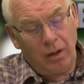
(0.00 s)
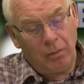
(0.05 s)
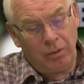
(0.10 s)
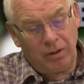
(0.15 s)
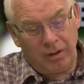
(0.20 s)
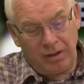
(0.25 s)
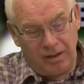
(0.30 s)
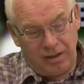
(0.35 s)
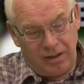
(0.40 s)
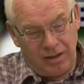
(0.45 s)

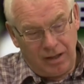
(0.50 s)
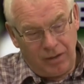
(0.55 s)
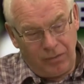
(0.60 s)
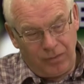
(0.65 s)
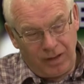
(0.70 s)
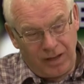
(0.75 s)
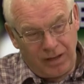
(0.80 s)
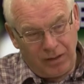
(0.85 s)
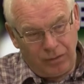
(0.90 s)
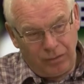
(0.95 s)
But
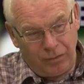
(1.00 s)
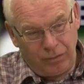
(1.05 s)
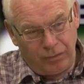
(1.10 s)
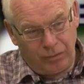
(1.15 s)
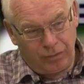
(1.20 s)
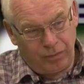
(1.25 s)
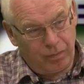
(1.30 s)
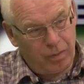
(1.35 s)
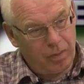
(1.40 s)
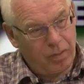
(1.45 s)
if I'd have
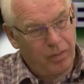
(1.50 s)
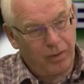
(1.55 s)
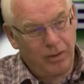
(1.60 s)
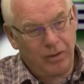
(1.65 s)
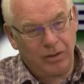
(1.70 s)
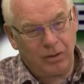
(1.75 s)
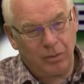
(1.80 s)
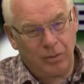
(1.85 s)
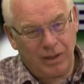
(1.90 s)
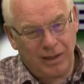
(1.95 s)

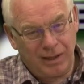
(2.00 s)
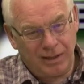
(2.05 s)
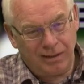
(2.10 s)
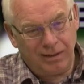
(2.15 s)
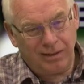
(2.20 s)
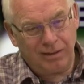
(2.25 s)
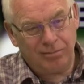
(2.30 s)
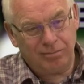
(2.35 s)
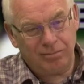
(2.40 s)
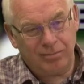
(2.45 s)
thought,
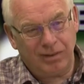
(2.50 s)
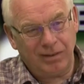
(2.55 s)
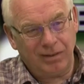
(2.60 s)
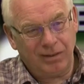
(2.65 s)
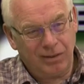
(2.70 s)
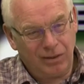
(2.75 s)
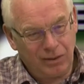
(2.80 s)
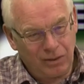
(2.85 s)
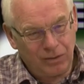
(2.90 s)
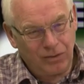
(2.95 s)
well, I'm
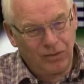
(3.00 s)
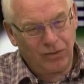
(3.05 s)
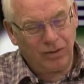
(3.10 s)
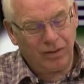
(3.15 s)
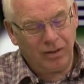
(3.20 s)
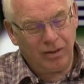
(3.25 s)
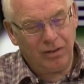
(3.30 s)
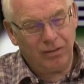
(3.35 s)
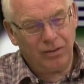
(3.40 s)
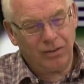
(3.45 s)
going to go
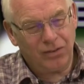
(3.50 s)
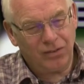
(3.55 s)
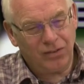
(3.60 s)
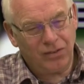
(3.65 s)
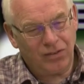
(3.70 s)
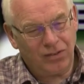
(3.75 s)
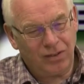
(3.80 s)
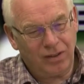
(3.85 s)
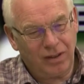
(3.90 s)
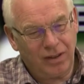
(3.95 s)
to
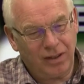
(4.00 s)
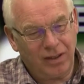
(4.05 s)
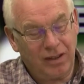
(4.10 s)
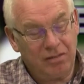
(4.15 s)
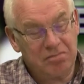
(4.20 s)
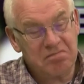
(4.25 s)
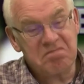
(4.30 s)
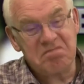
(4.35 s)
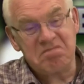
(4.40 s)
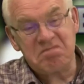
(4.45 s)

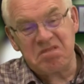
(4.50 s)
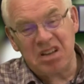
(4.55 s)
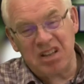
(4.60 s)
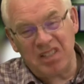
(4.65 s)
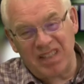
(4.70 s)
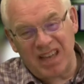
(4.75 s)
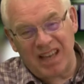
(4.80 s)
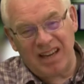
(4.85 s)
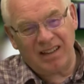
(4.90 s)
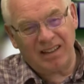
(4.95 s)
university
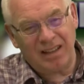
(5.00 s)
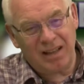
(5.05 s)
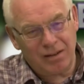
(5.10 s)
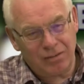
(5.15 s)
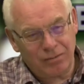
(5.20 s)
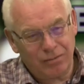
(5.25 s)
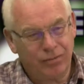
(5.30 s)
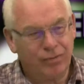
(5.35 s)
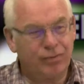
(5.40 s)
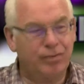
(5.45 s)
and then
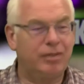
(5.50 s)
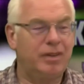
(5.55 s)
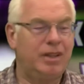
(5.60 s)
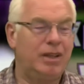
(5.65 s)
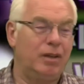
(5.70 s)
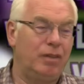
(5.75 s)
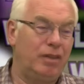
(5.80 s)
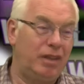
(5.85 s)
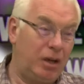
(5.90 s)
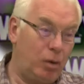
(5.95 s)
I'll have
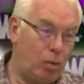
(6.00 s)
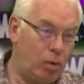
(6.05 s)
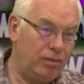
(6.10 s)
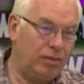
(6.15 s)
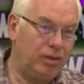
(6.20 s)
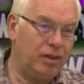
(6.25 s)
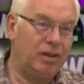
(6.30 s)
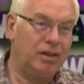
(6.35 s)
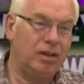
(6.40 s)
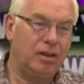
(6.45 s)
you know the
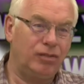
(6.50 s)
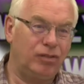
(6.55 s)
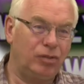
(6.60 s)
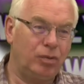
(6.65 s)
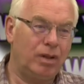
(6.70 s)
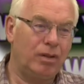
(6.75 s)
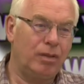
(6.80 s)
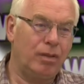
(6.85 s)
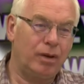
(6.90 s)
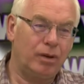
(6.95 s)
equivalent of
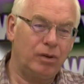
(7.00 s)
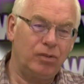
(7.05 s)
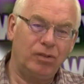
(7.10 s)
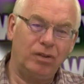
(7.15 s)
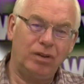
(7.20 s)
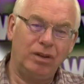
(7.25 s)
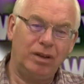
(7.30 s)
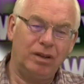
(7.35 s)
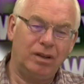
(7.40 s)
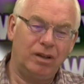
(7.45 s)

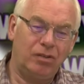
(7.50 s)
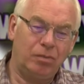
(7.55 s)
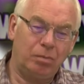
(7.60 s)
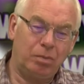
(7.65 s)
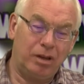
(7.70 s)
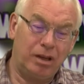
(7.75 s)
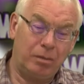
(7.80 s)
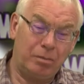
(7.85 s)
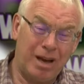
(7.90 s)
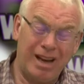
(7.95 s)
12,000 a year to
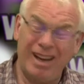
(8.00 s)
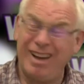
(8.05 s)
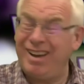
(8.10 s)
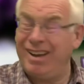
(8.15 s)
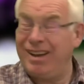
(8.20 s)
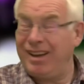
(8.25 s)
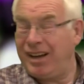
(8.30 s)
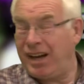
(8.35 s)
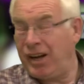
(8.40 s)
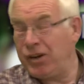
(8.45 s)
pay back,
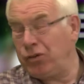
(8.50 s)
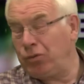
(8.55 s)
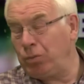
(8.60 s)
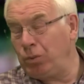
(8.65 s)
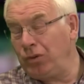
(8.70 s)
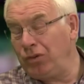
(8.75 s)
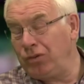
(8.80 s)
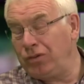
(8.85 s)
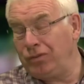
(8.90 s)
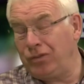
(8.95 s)
I just
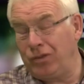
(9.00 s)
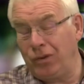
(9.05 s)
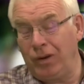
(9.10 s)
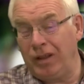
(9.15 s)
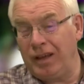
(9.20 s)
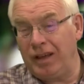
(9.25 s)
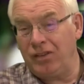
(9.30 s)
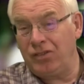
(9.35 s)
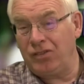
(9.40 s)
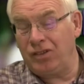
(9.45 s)
wouldn't have
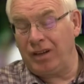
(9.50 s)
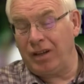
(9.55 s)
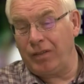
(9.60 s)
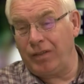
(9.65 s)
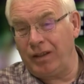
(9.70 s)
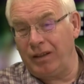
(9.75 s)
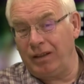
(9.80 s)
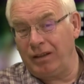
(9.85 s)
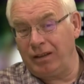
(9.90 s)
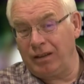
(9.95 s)
done it. And I
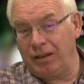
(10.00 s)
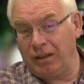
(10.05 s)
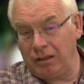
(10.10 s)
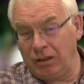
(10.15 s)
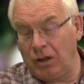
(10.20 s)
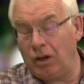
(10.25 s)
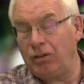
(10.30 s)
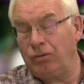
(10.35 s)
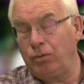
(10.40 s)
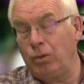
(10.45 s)
think a
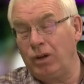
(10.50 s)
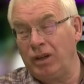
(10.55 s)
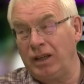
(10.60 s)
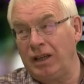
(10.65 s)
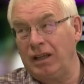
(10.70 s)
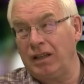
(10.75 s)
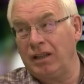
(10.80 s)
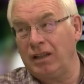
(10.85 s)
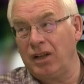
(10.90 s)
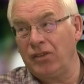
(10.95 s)
lot of
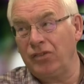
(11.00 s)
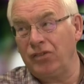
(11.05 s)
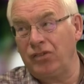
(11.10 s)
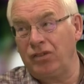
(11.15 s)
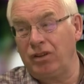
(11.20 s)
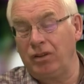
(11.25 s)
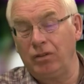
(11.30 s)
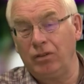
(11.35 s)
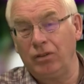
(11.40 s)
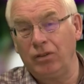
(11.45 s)
working class
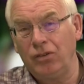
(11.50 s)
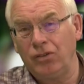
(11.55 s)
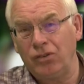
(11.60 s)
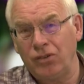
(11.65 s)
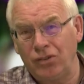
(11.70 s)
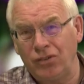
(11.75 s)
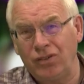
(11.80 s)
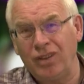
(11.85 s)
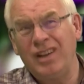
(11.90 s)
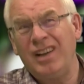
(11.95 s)
students,
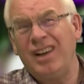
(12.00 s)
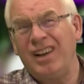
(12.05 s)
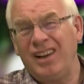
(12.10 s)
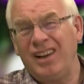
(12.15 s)
as